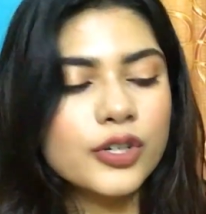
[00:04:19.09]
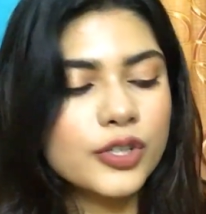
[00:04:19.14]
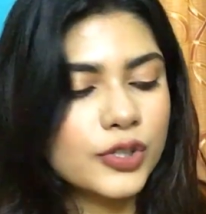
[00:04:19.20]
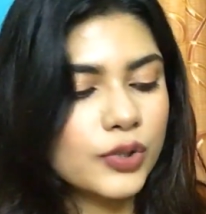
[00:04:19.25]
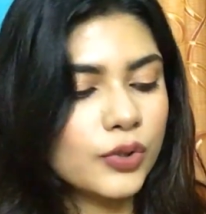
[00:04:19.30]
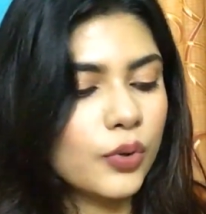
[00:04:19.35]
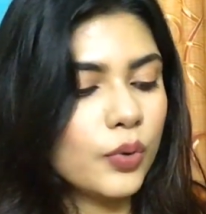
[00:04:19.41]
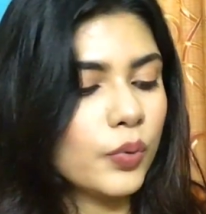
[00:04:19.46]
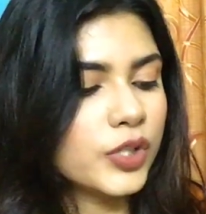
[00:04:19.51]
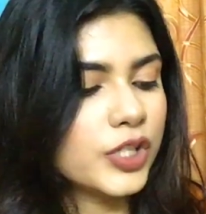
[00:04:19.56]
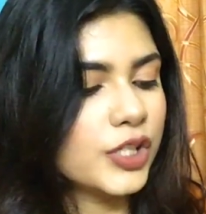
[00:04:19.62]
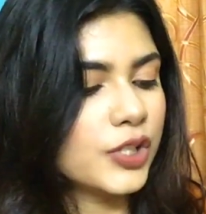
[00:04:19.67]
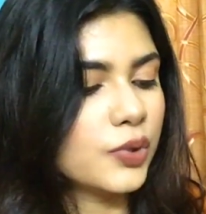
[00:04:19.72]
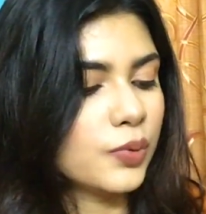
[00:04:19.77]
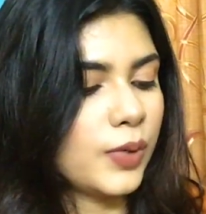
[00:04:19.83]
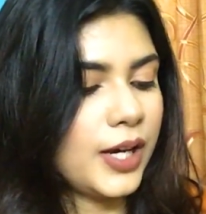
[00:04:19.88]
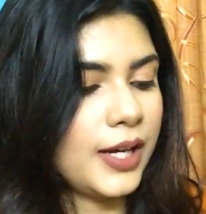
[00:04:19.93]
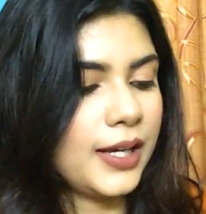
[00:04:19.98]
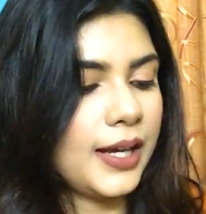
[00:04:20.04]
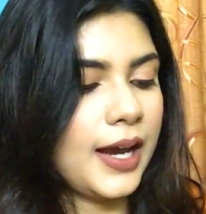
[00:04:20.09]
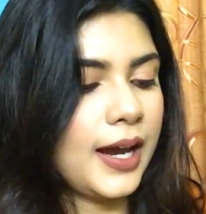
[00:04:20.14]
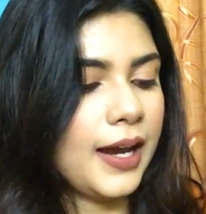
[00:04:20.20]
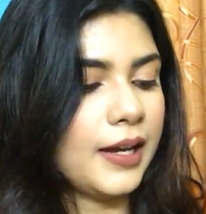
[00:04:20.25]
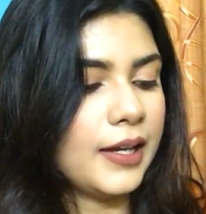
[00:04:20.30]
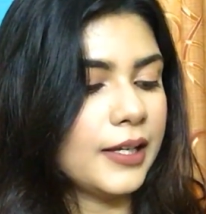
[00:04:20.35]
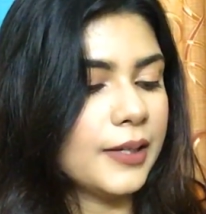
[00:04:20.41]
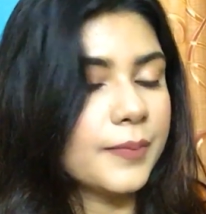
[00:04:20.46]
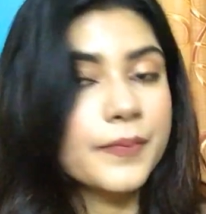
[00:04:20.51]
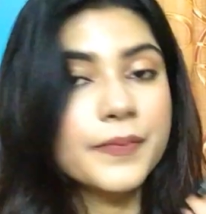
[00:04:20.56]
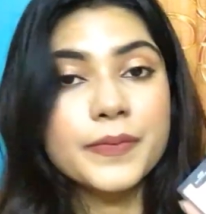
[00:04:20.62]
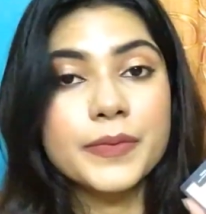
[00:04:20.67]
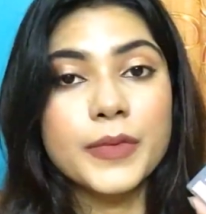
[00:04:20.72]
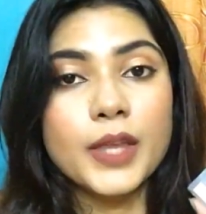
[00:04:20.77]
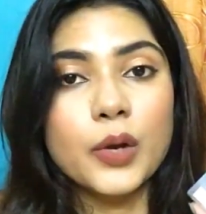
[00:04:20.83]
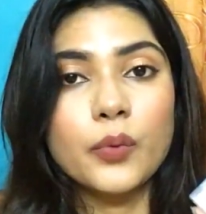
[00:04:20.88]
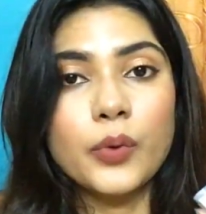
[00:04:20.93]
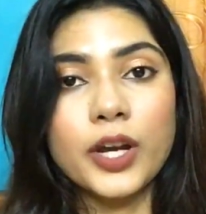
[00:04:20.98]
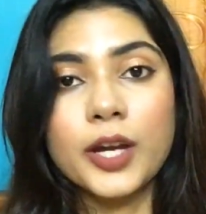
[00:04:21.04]
so which is why I
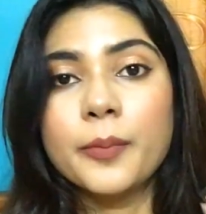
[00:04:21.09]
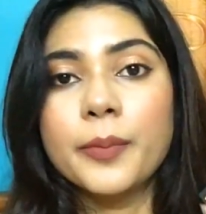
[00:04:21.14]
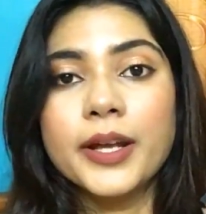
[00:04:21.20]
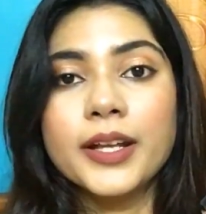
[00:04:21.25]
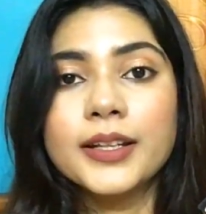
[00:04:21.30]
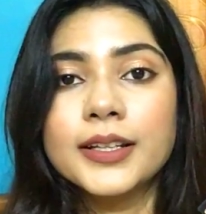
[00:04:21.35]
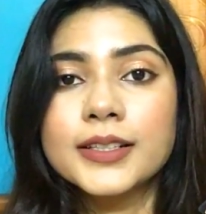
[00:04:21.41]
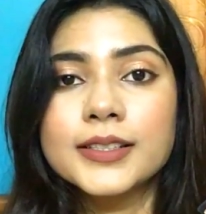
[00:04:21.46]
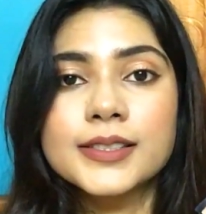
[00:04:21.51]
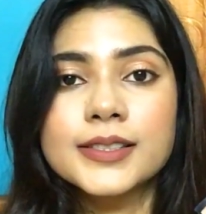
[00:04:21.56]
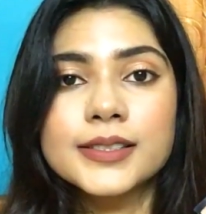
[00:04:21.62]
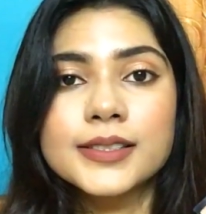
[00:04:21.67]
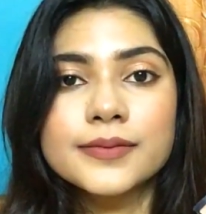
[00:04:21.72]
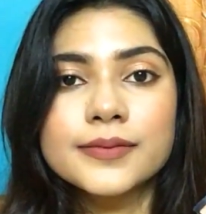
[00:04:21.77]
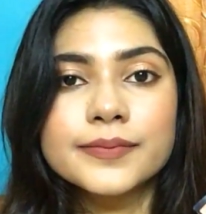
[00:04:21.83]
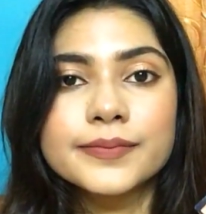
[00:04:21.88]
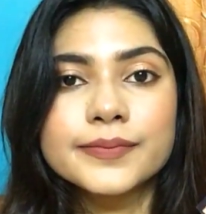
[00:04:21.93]
recommend this.